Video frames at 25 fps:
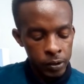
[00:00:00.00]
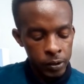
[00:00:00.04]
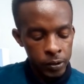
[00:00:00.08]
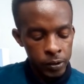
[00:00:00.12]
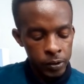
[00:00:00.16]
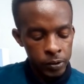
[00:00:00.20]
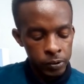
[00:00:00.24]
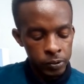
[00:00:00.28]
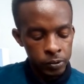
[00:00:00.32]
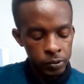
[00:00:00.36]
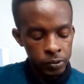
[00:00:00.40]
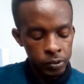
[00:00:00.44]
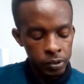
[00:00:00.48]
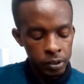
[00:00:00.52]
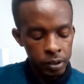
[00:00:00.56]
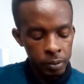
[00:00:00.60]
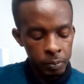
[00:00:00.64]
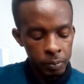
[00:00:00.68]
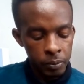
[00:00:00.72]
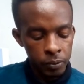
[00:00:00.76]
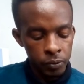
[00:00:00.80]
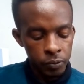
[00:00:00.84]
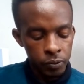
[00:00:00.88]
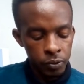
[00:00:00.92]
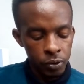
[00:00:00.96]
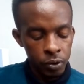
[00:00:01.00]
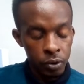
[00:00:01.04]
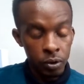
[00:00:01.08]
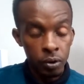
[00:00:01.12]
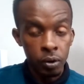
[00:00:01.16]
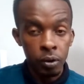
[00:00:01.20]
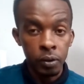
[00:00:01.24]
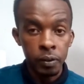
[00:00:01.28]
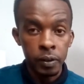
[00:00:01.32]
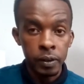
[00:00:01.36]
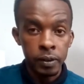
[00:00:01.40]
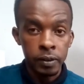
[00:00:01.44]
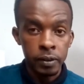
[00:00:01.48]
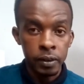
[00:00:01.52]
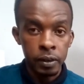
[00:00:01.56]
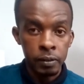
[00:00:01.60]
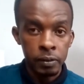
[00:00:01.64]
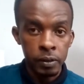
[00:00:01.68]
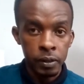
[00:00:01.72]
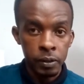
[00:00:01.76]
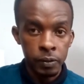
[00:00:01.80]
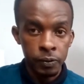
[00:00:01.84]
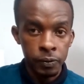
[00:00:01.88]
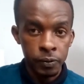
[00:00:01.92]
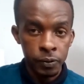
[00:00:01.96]
4 on the 7th
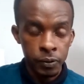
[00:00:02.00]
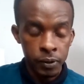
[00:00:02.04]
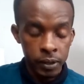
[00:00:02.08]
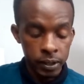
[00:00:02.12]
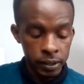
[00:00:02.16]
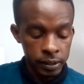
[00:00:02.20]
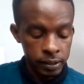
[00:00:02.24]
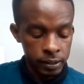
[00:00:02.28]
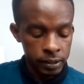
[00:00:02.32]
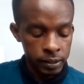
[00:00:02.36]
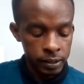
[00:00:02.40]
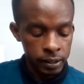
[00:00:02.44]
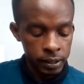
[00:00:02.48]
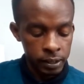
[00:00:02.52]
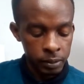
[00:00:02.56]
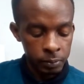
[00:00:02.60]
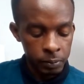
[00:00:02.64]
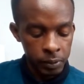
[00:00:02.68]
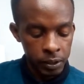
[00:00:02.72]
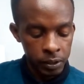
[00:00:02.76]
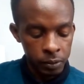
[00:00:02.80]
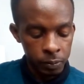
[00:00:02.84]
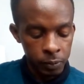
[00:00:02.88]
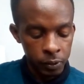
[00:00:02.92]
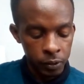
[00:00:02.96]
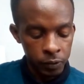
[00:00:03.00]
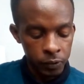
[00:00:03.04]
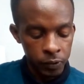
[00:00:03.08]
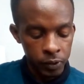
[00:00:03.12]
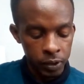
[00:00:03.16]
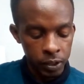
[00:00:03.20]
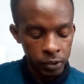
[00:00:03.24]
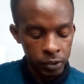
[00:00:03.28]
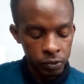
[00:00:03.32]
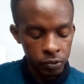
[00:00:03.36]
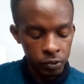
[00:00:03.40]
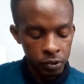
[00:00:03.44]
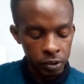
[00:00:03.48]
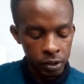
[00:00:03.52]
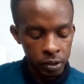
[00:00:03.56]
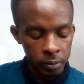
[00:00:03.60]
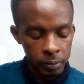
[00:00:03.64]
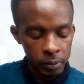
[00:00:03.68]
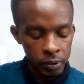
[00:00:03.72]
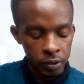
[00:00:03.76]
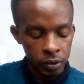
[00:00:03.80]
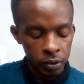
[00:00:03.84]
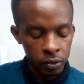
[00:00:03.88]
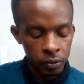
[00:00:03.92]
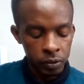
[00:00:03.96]
fret, and my small finger string number
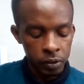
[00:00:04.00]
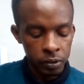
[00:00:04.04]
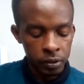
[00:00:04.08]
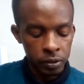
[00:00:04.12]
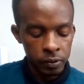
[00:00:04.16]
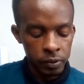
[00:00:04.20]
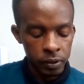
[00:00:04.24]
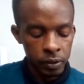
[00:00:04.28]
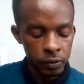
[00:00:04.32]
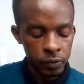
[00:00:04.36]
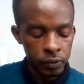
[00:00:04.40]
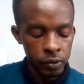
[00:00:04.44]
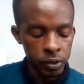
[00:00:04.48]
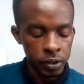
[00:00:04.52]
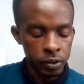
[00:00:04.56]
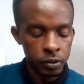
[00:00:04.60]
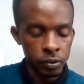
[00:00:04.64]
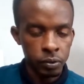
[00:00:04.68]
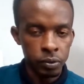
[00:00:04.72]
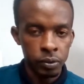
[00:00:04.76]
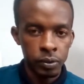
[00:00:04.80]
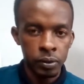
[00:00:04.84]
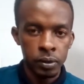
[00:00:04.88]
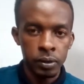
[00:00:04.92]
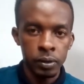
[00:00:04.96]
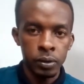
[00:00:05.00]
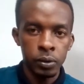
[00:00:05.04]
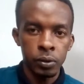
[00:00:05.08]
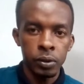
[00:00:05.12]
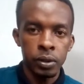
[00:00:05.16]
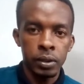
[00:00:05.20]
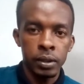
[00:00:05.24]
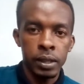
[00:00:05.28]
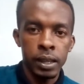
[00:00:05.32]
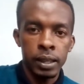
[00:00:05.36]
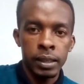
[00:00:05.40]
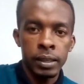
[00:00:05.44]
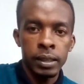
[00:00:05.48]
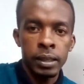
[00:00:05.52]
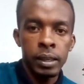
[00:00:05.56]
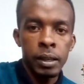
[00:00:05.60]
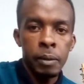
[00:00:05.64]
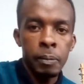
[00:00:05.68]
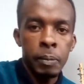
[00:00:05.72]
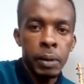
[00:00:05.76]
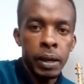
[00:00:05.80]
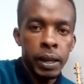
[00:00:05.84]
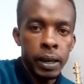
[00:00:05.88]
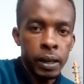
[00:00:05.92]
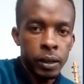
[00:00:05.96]
3 on the 7th fret. So that's the
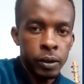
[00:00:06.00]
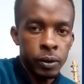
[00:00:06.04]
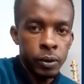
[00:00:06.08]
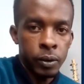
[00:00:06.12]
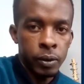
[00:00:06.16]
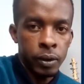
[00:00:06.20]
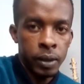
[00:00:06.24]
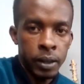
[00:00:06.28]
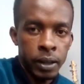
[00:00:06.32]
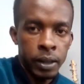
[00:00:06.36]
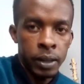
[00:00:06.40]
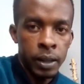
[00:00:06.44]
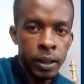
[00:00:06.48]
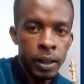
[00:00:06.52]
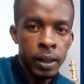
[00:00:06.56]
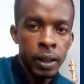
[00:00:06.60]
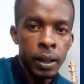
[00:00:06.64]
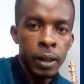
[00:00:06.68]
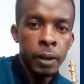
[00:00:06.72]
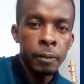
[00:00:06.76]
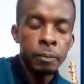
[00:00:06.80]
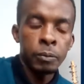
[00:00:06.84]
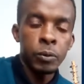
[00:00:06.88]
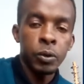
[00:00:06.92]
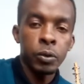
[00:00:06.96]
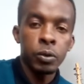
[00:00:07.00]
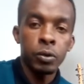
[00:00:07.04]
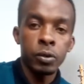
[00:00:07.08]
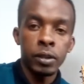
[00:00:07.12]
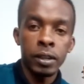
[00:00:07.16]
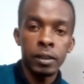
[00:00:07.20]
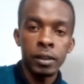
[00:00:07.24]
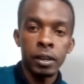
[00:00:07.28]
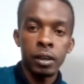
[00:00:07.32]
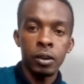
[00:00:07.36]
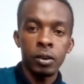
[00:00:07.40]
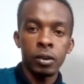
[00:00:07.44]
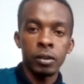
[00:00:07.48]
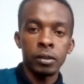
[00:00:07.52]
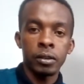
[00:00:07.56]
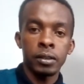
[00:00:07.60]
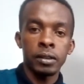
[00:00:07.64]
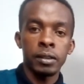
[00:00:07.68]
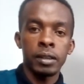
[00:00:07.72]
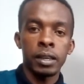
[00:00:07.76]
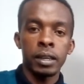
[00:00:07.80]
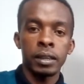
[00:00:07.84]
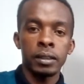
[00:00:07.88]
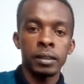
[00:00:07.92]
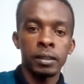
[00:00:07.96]
minor chord. So those are the chords
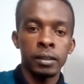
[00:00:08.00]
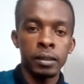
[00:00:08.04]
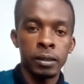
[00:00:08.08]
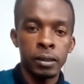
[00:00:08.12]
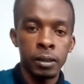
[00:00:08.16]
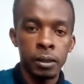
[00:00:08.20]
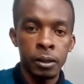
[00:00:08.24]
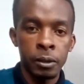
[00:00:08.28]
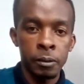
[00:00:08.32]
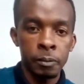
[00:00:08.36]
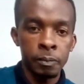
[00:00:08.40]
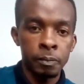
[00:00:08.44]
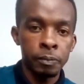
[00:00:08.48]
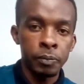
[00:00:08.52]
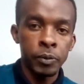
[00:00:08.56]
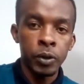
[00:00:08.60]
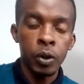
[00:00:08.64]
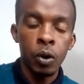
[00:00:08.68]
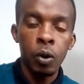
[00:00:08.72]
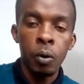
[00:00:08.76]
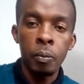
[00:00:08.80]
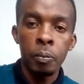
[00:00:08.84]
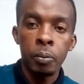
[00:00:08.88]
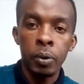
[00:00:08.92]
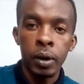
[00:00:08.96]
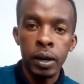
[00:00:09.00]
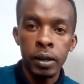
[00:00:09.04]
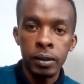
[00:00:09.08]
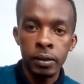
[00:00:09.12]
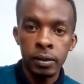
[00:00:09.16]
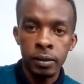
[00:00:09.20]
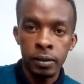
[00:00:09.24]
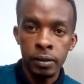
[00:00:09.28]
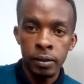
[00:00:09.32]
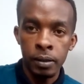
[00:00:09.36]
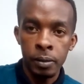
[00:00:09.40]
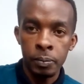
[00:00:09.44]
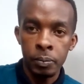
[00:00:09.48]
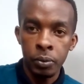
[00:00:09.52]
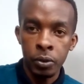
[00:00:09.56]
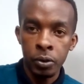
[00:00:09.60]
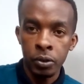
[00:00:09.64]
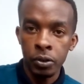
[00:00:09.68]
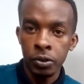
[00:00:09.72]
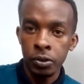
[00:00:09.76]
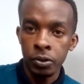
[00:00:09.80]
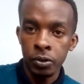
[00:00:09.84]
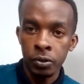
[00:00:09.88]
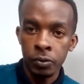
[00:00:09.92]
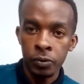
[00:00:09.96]
that comprise the
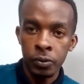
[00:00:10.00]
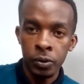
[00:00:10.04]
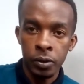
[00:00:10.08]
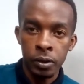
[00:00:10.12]
progression for the